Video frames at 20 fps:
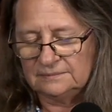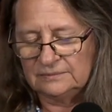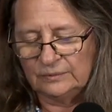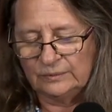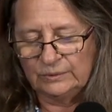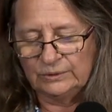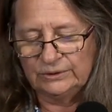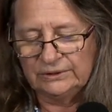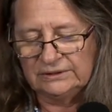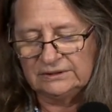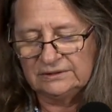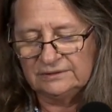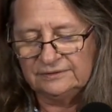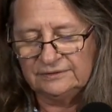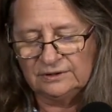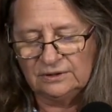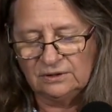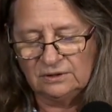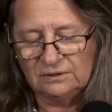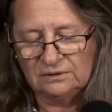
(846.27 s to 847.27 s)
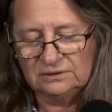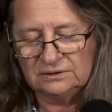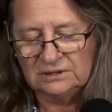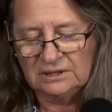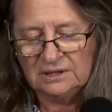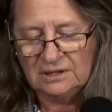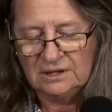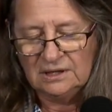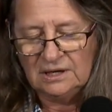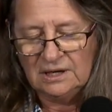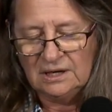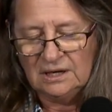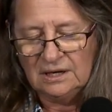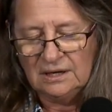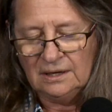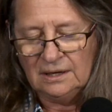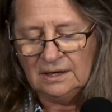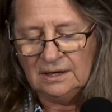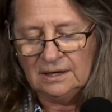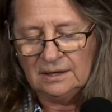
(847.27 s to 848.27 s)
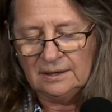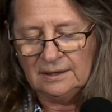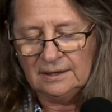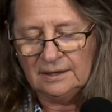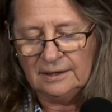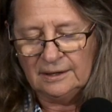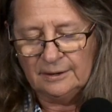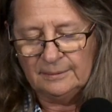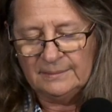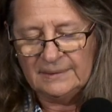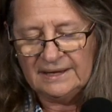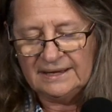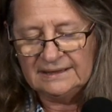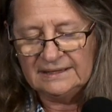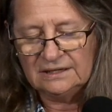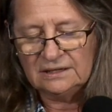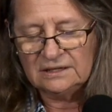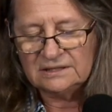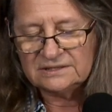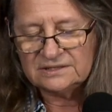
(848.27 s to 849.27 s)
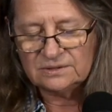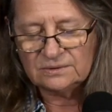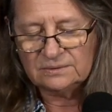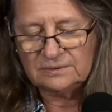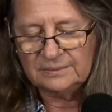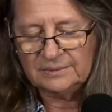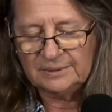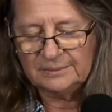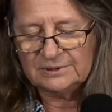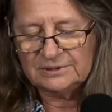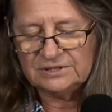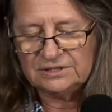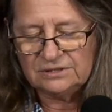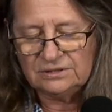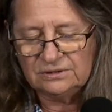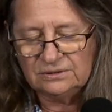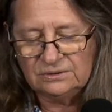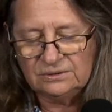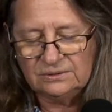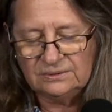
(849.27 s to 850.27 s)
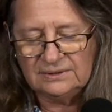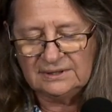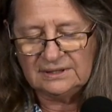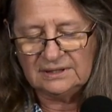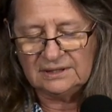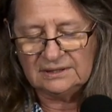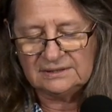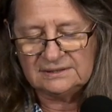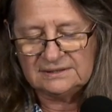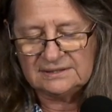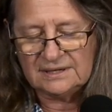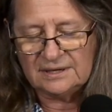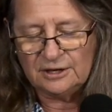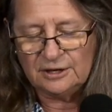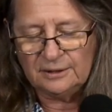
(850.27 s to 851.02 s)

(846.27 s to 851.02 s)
really difficult. And then also remember, too, that